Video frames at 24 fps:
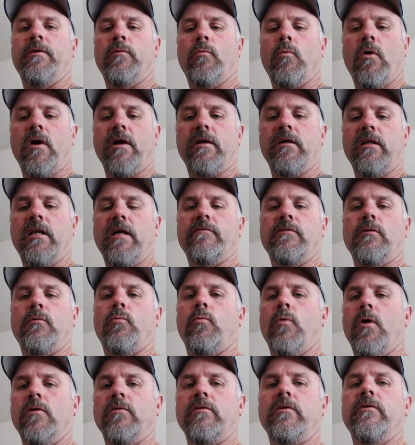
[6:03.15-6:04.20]
the water level
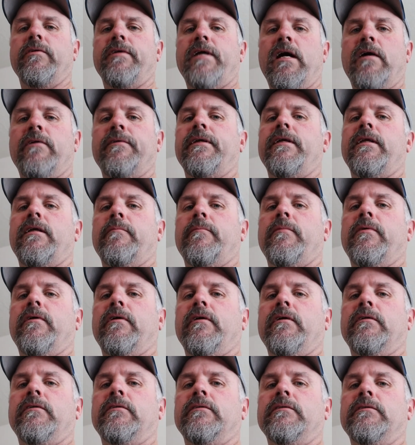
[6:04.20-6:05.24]
won't go down
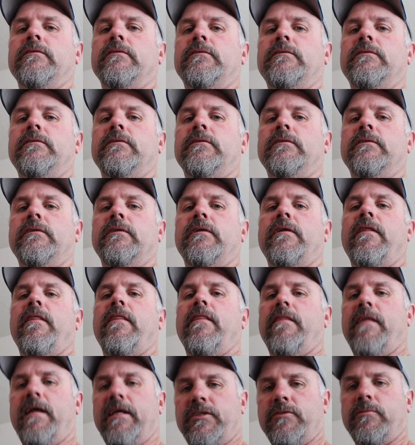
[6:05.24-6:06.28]
anymore,
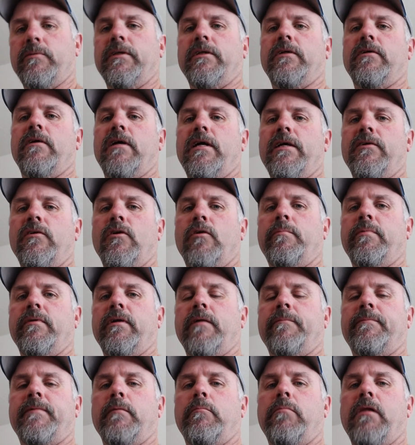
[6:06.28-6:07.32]
that's when to go ahead and open
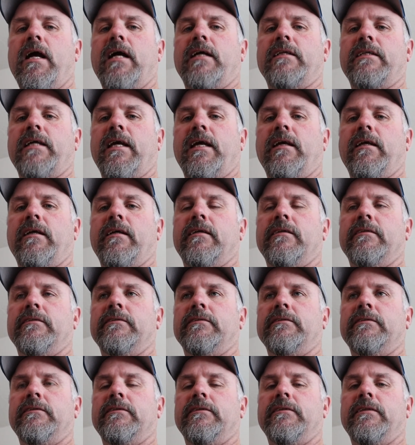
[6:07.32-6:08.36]
up the black tank
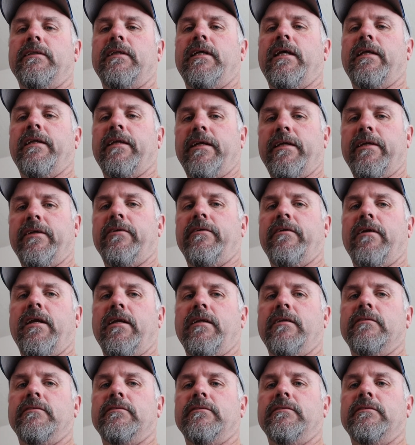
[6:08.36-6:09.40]
and let it drain.
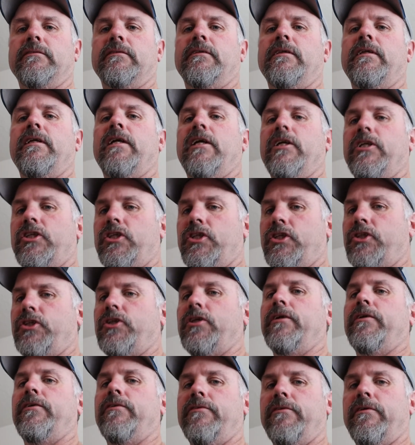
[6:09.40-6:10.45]
It
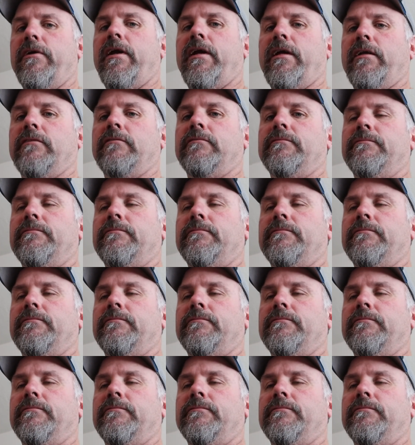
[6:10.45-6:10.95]
should drain.